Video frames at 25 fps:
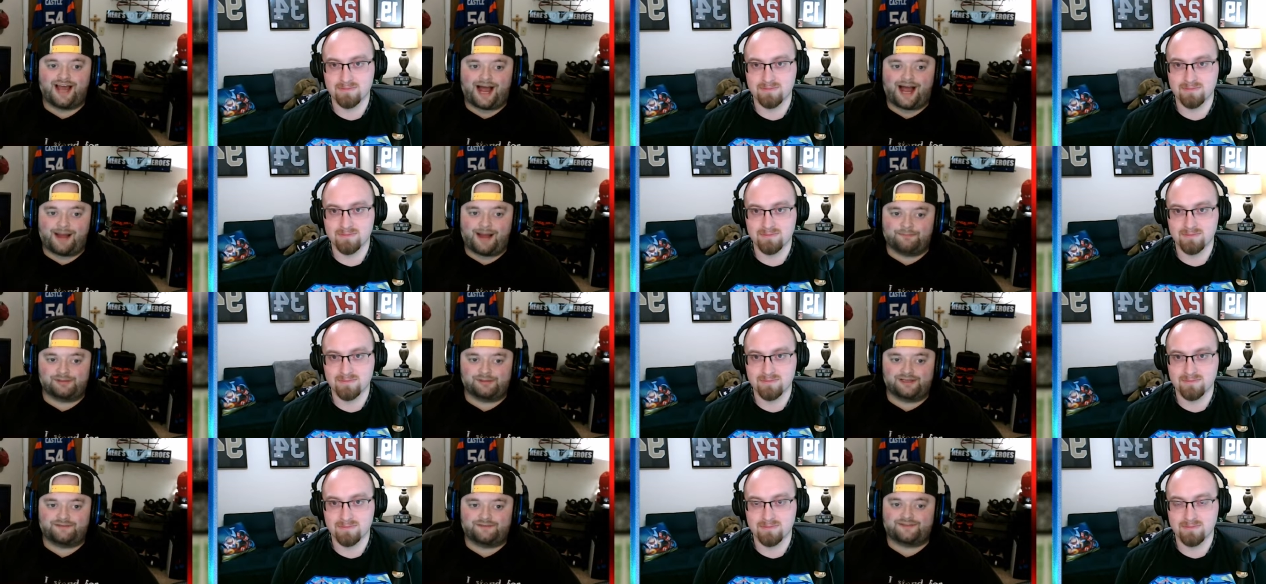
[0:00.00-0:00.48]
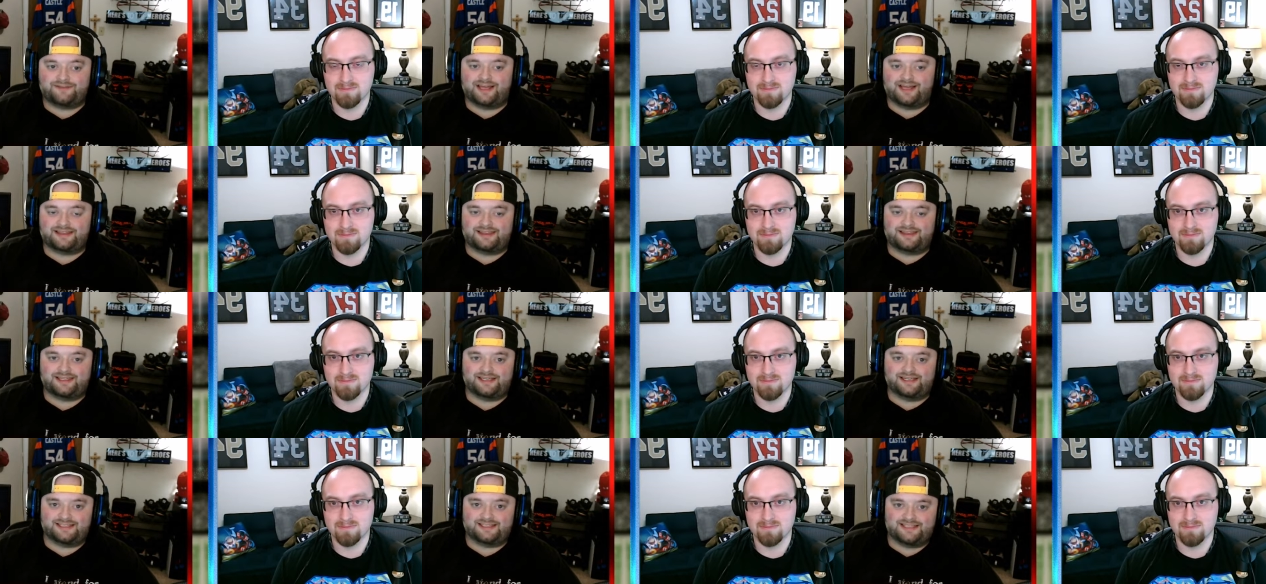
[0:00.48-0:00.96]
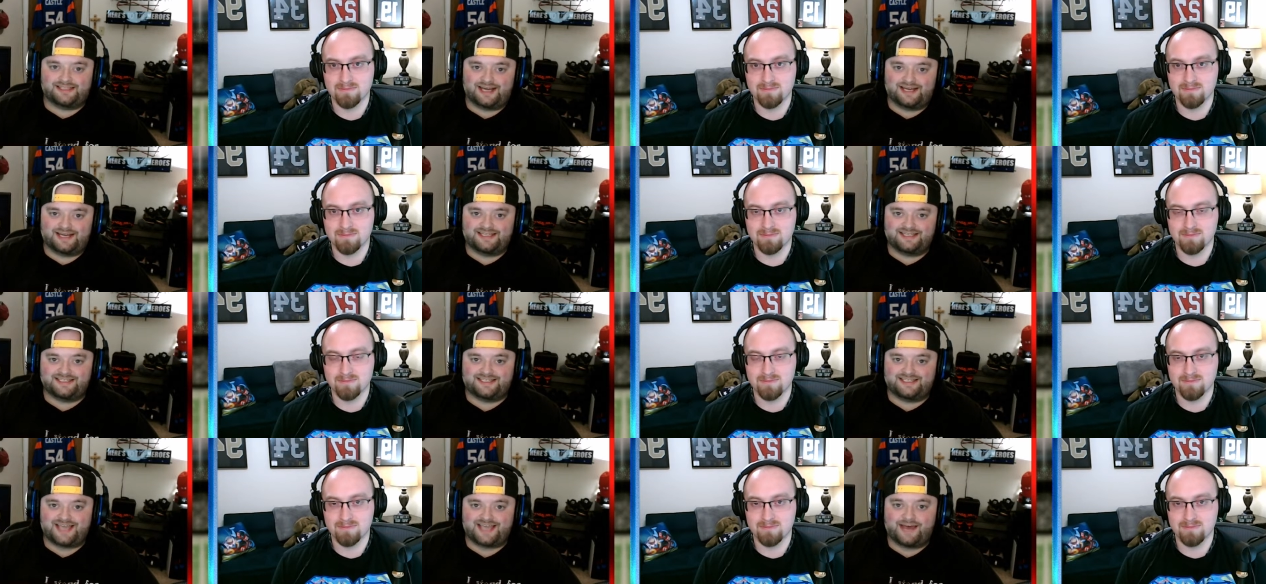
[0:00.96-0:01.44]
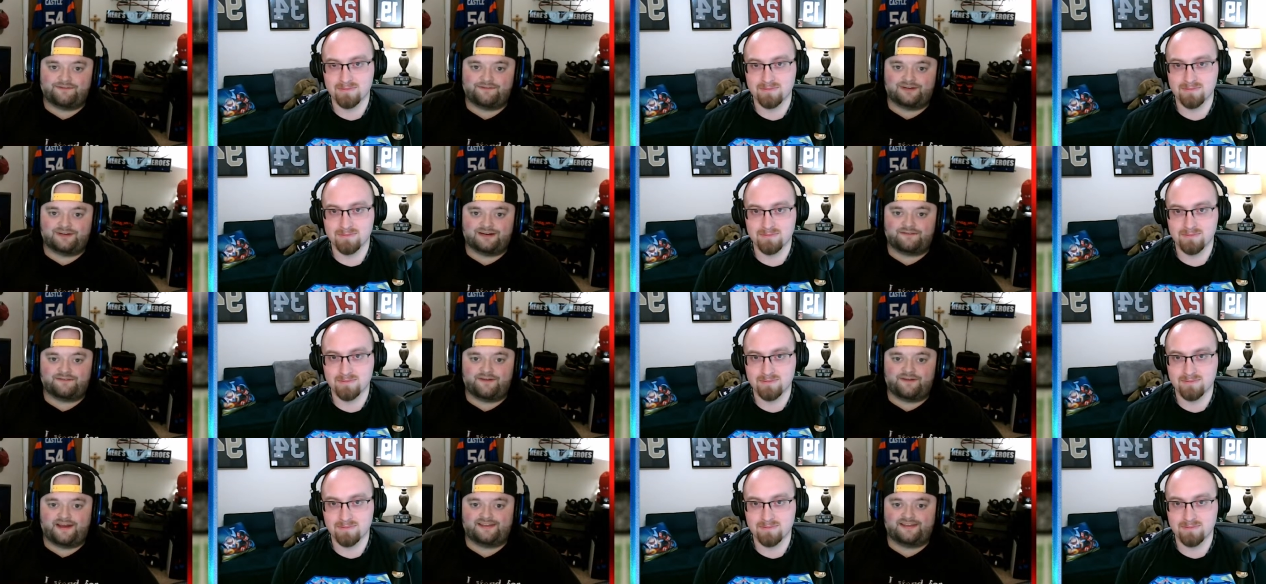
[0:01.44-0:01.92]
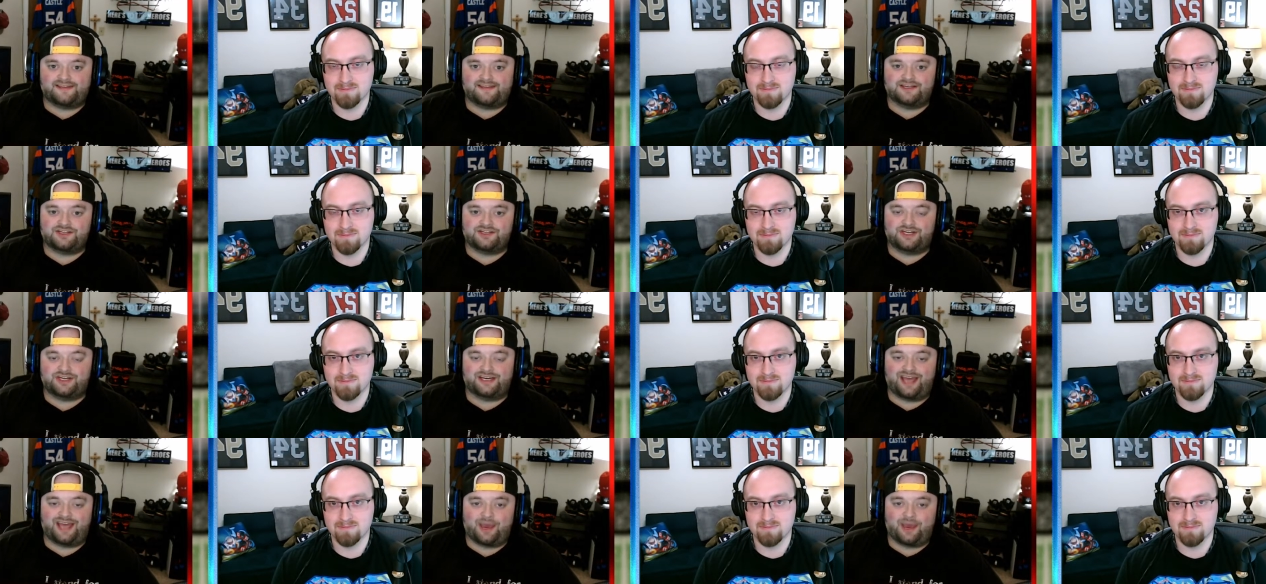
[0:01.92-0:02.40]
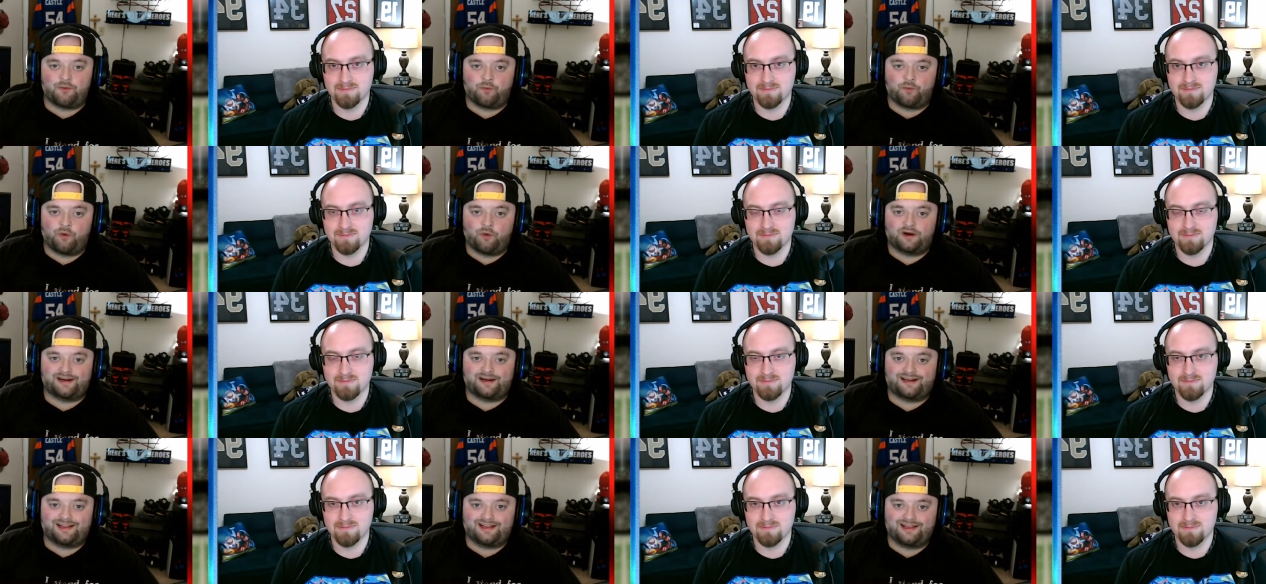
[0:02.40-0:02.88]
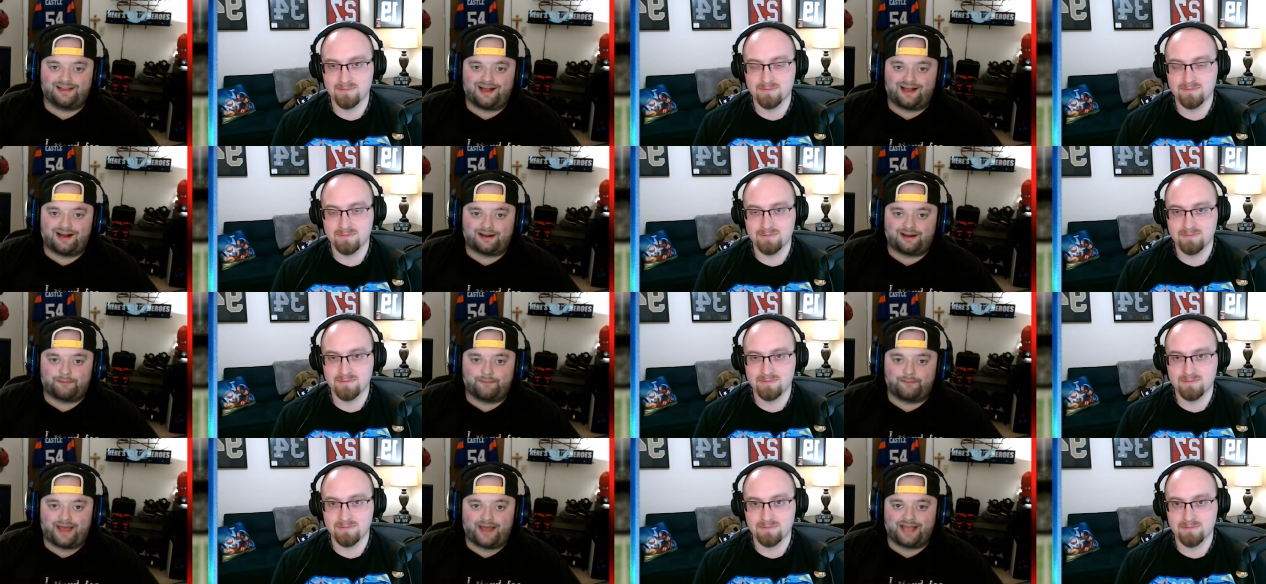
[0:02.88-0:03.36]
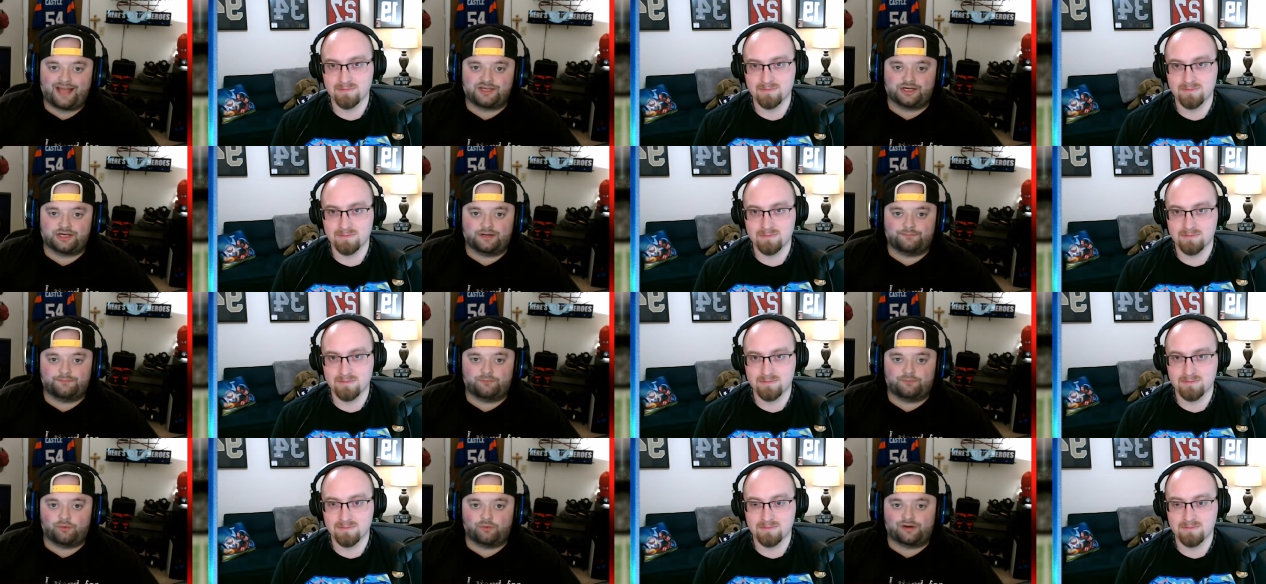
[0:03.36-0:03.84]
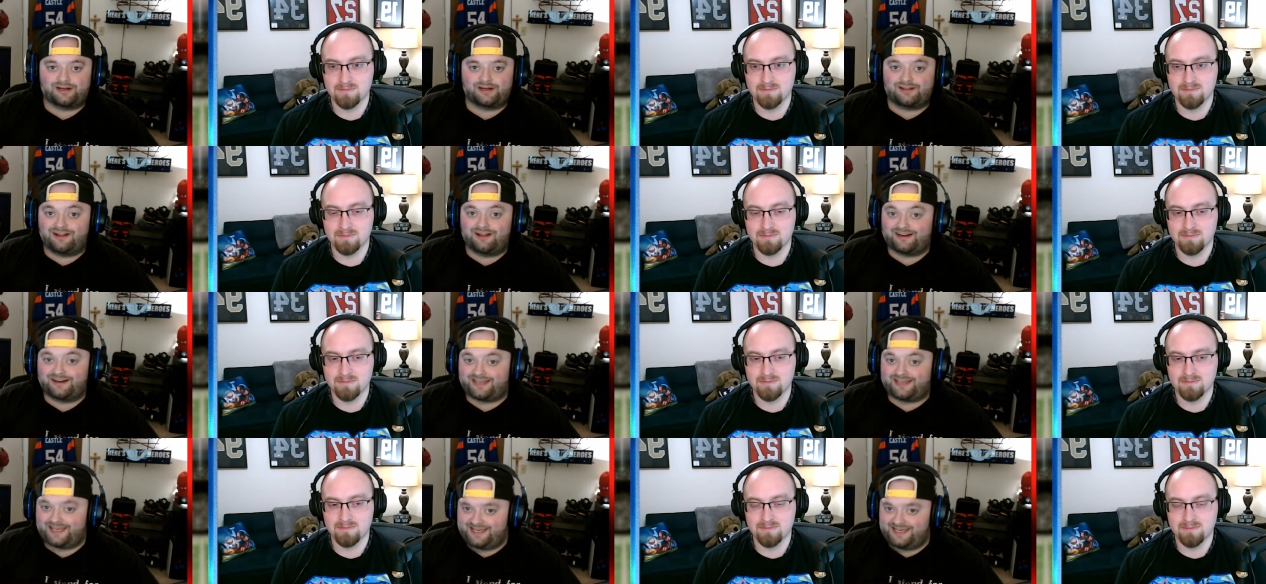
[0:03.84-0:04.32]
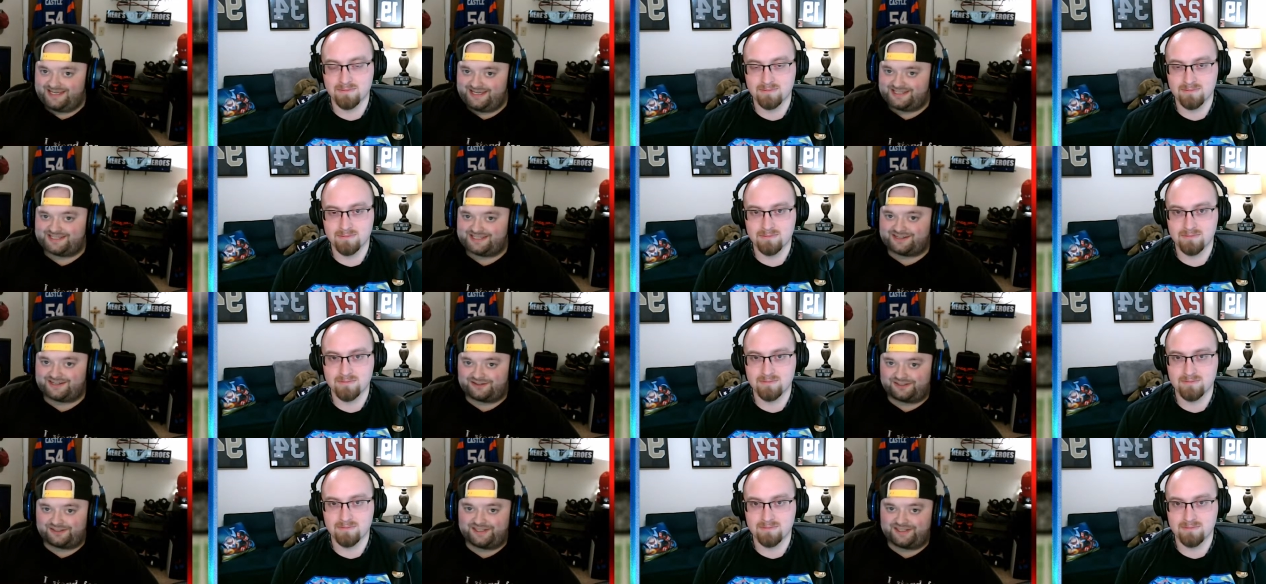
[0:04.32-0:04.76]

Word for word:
Speaker 1: I believe that the Titans have an advantage in a one o'clock matchup, one o'clock Eastern,